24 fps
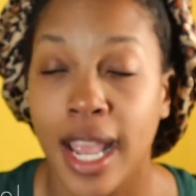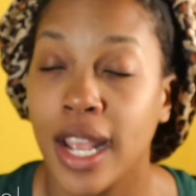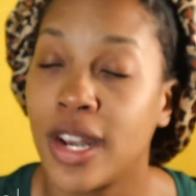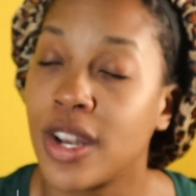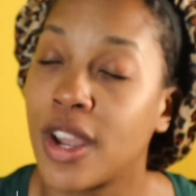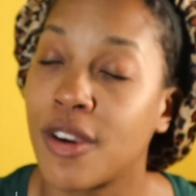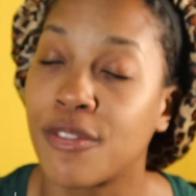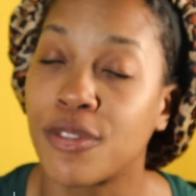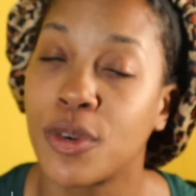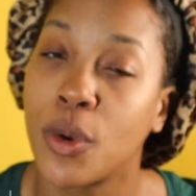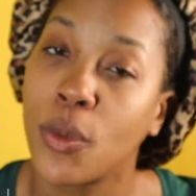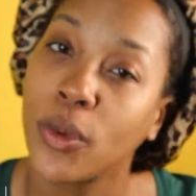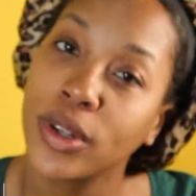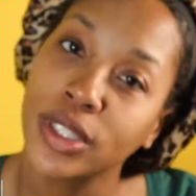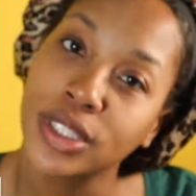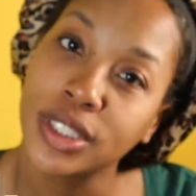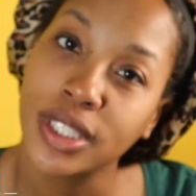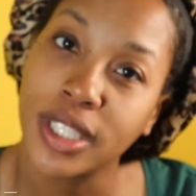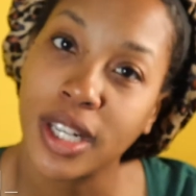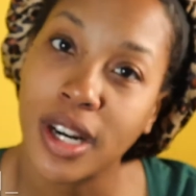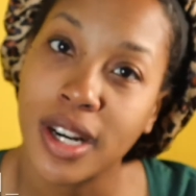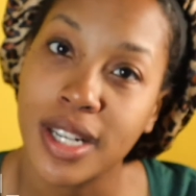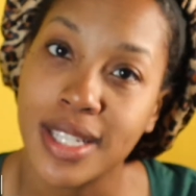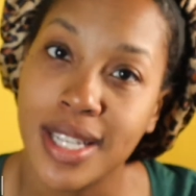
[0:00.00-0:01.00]
Now, of course,
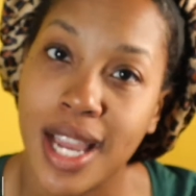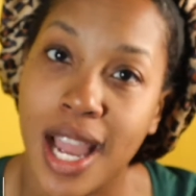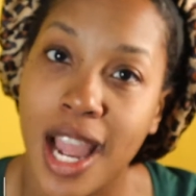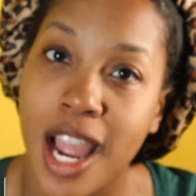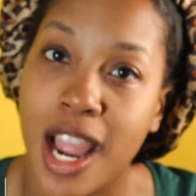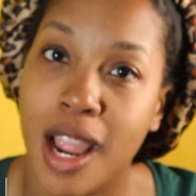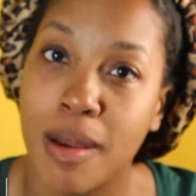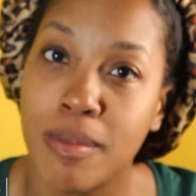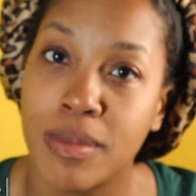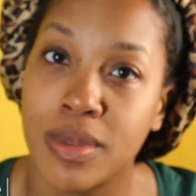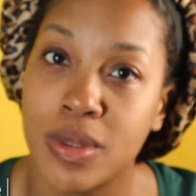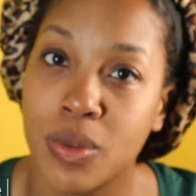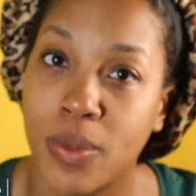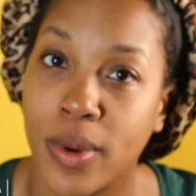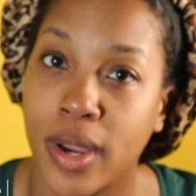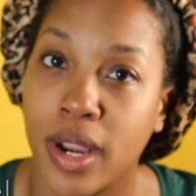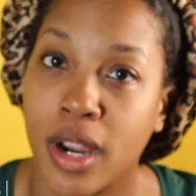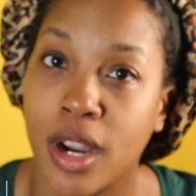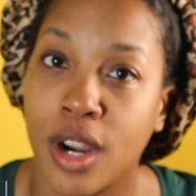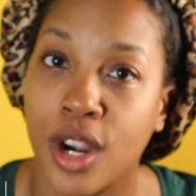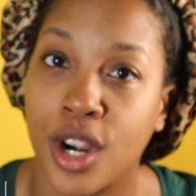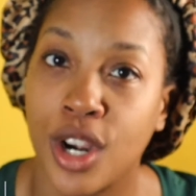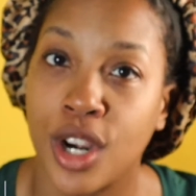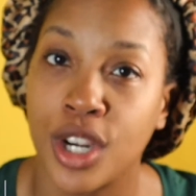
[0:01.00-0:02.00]
there are times
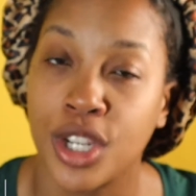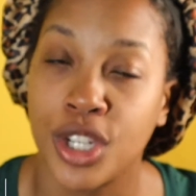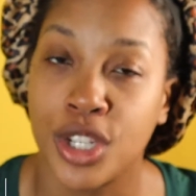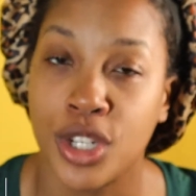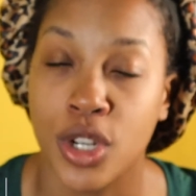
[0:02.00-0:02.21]
where,